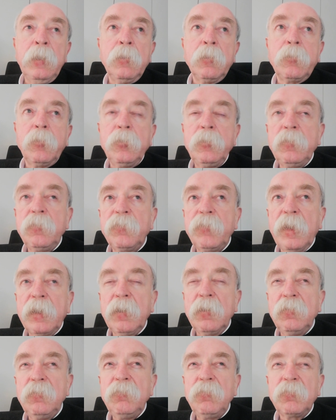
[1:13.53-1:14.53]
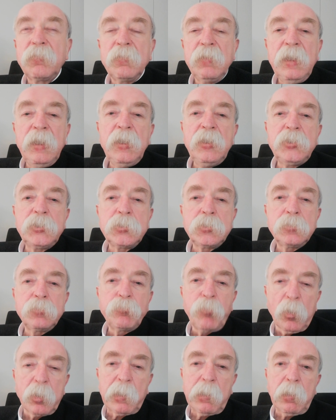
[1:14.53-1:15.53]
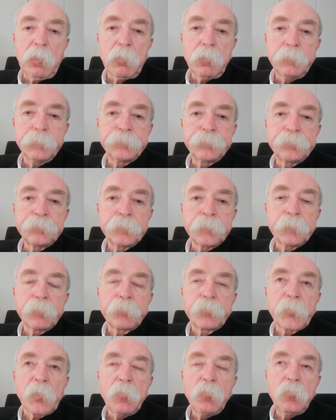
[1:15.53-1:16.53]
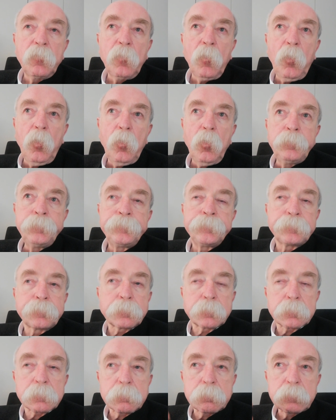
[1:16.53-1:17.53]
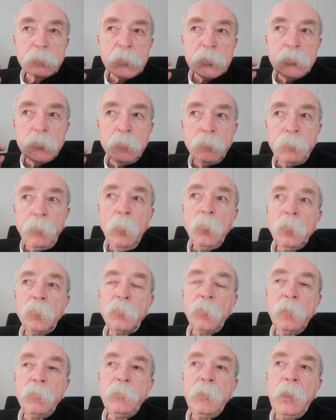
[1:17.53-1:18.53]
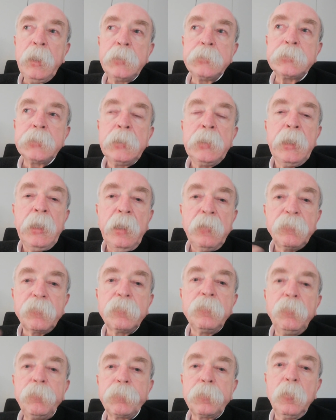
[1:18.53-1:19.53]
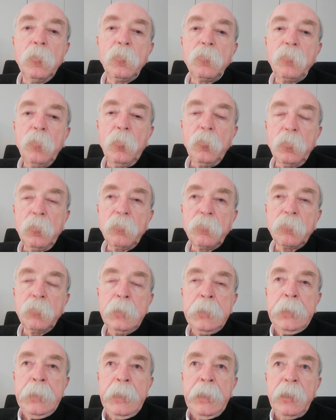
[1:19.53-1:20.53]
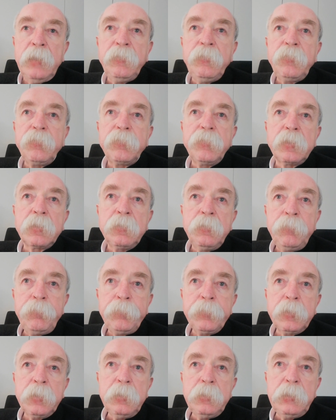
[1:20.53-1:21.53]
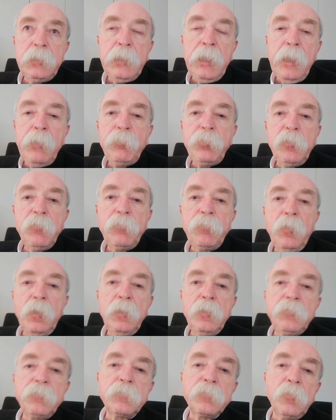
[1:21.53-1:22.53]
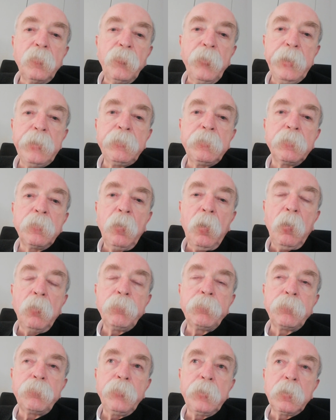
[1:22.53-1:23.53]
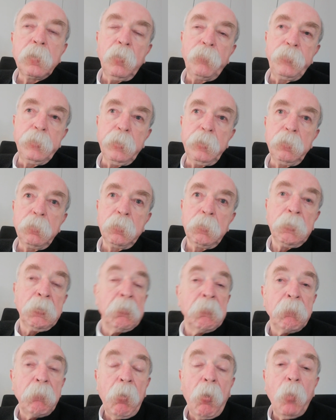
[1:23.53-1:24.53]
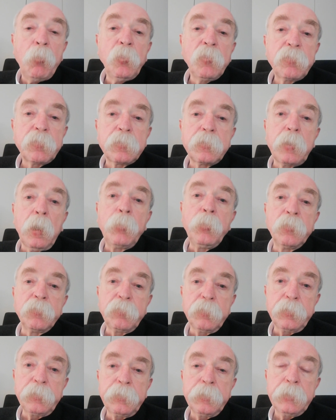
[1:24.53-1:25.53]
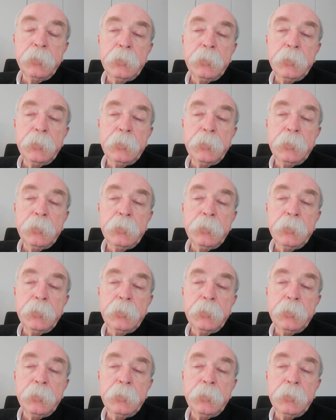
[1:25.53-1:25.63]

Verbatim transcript: thirty seconds each bottle. So focus on that and sniff those odors. And this significantly amplifies the rate of recovery, almost doubles it.